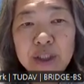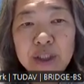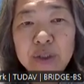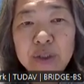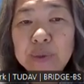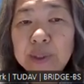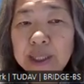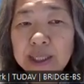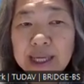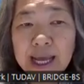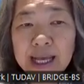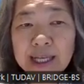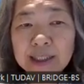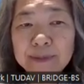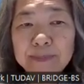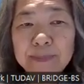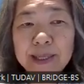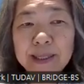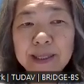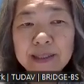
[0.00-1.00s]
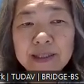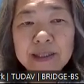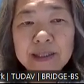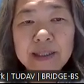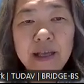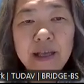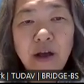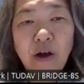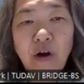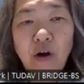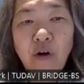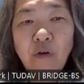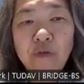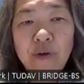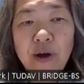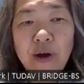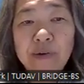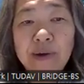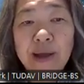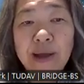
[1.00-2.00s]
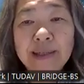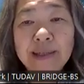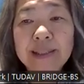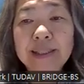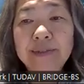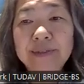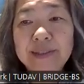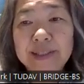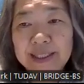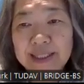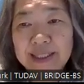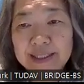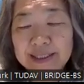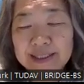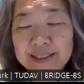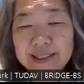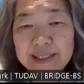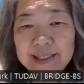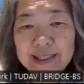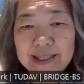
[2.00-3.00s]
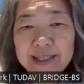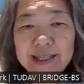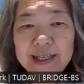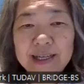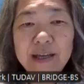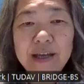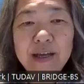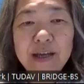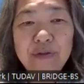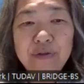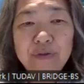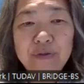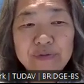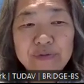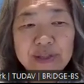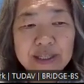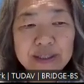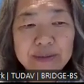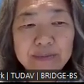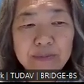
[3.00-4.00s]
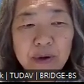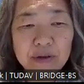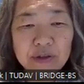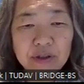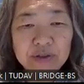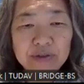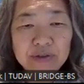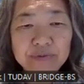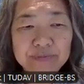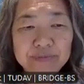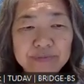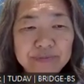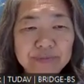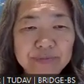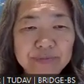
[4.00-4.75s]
unique aspects of our activities through this module.